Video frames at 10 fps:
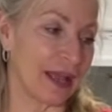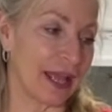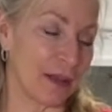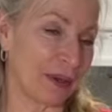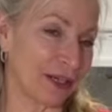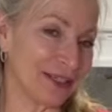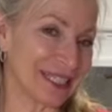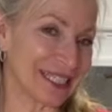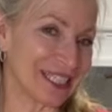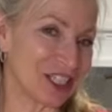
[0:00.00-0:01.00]
hemp
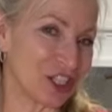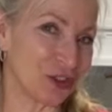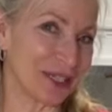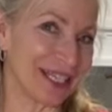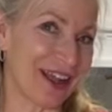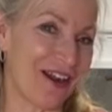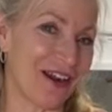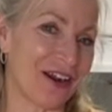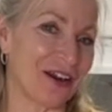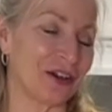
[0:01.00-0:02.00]
hearts during
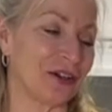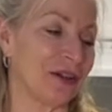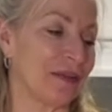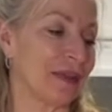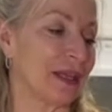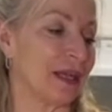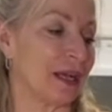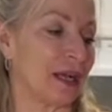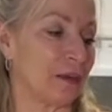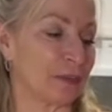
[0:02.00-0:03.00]
our
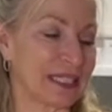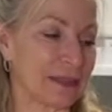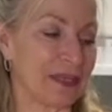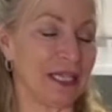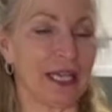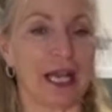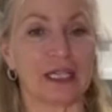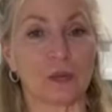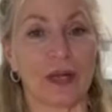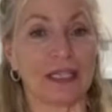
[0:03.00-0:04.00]
um, recipe,
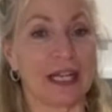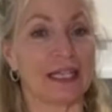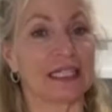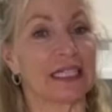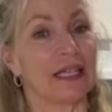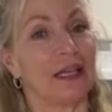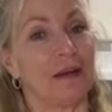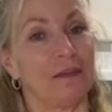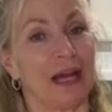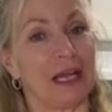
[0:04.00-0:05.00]
as well as
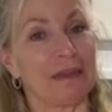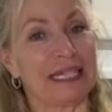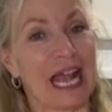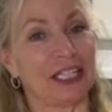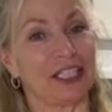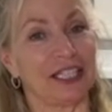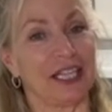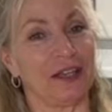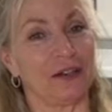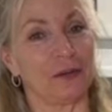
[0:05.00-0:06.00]
my medallion
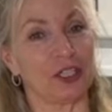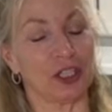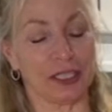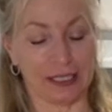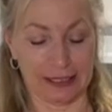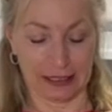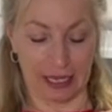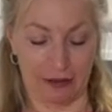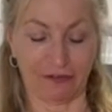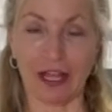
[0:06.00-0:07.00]
here, which is
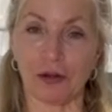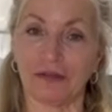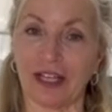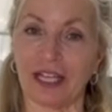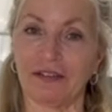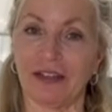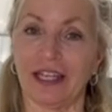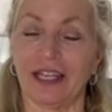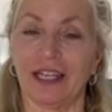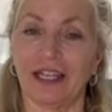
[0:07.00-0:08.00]
a flower of life
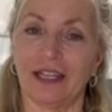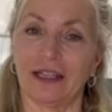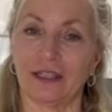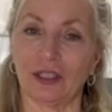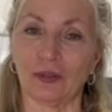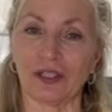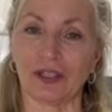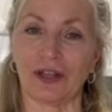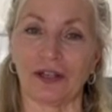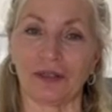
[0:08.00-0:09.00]
close to
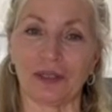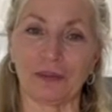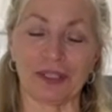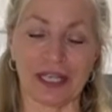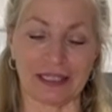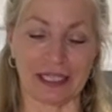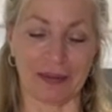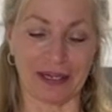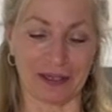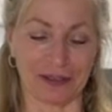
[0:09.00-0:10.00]
the heart, protecting
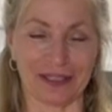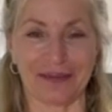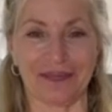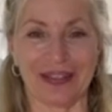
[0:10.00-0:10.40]
my heart.